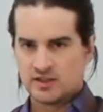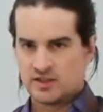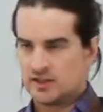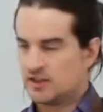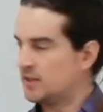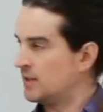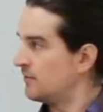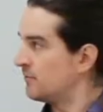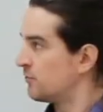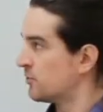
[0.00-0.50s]

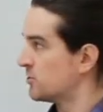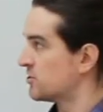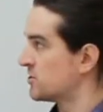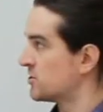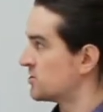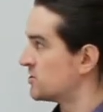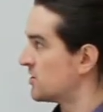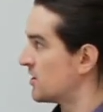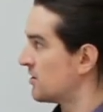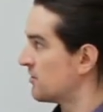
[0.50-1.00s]
and that force
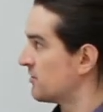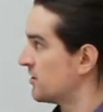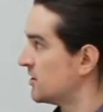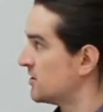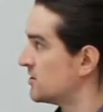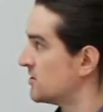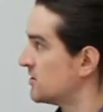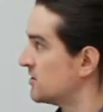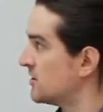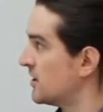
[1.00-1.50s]

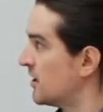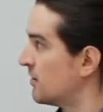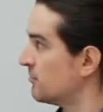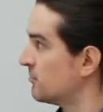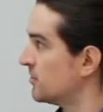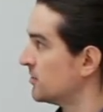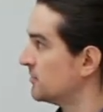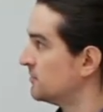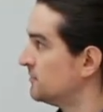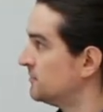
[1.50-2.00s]
accelerates it
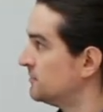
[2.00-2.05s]
downward.